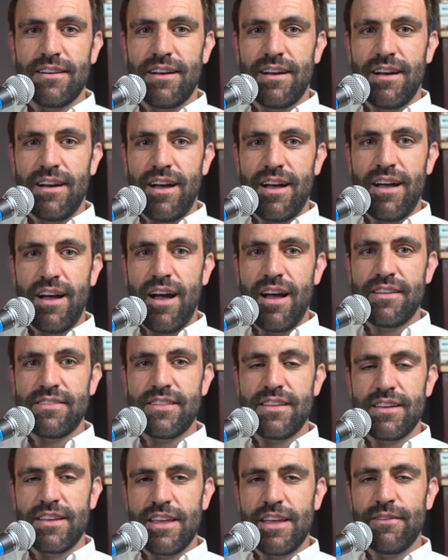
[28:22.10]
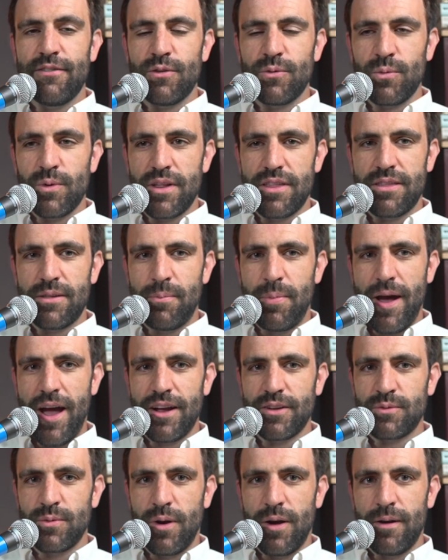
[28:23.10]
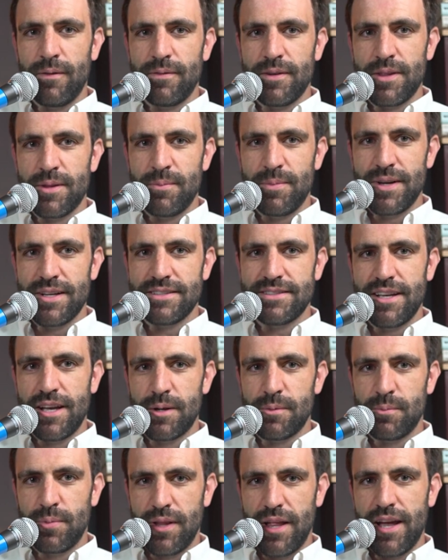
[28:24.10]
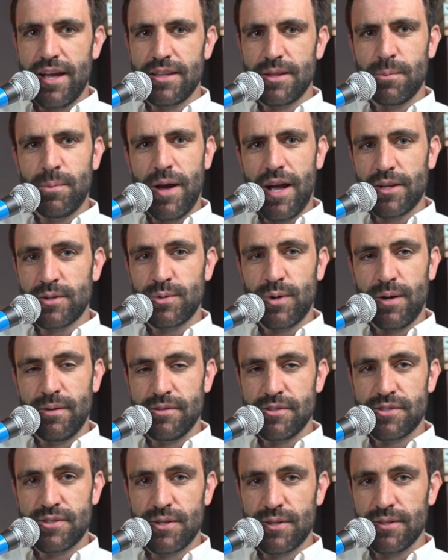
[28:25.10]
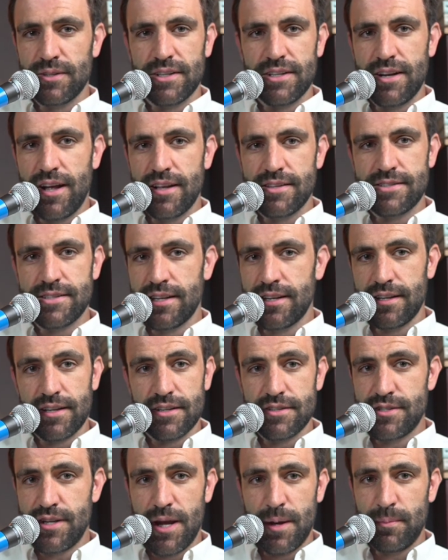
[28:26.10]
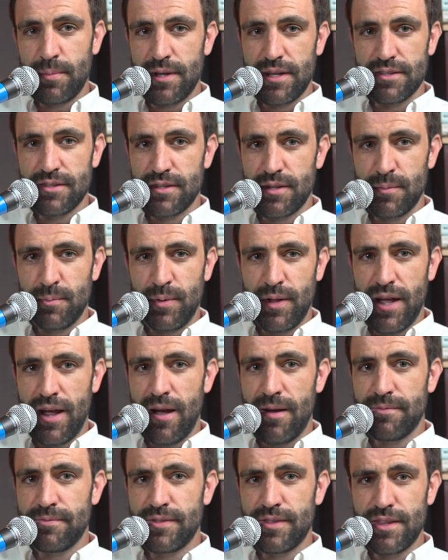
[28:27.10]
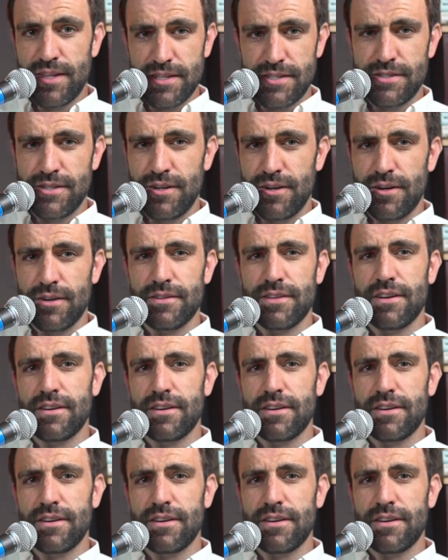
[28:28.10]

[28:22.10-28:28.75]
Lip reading: I think even with the Pac-12 and the Big Ten playing, the Pac-12 is certainly not sending a champion to the playoff this year.